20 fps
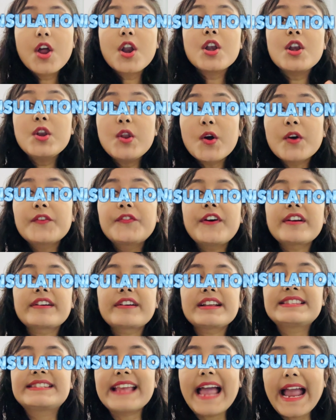Look for
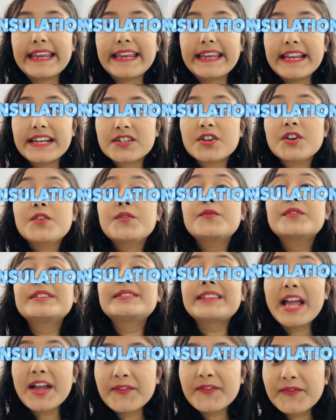a jacket with
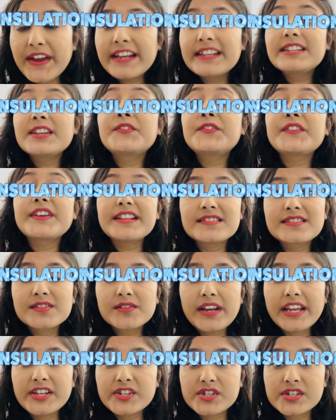effective
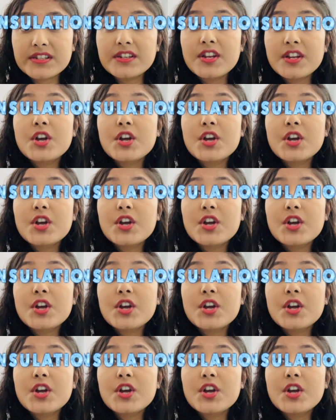insulation